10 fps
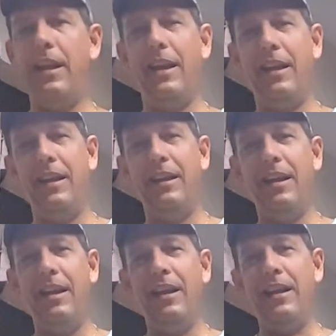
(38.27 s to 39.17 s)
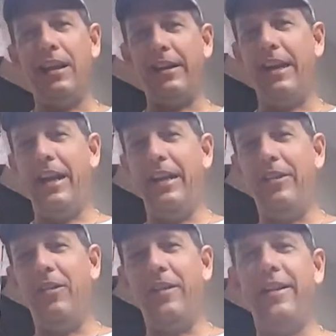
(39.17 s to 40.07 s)
And again,
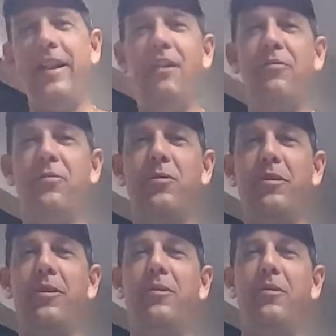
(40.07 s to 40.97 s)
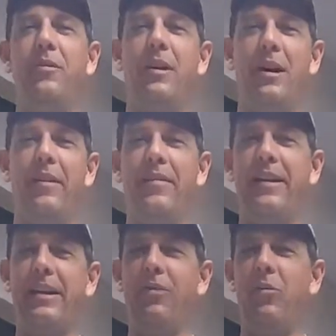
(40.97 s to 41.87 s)
don't let that fool you,
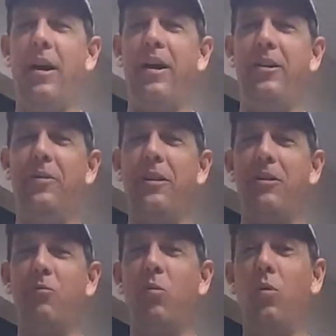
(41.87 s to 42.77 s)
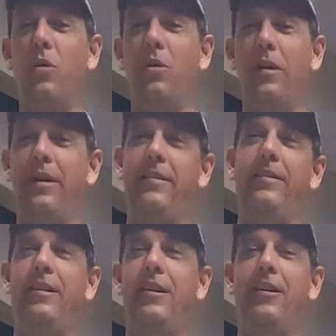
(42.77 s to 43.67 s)
thinking why you're wearing wool
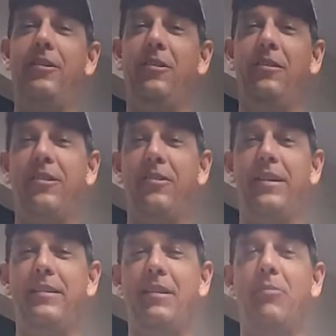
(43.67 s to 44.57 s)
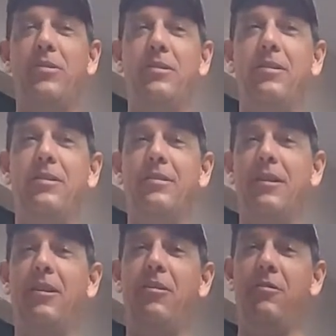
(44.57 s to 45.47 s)
in 100 degree temperatures,
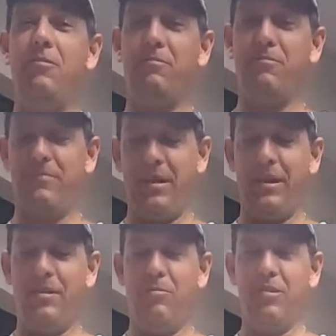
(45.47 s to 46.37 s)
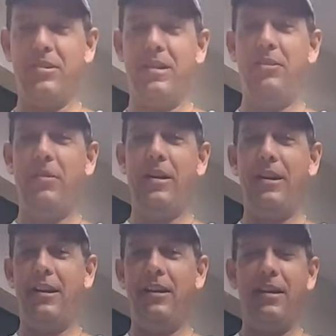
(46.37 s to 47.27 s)
100%
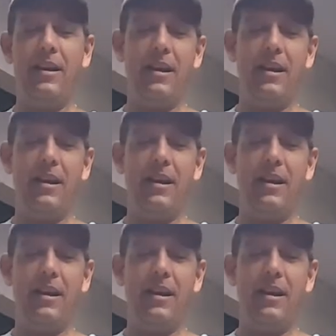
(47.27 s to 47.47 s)
humidity.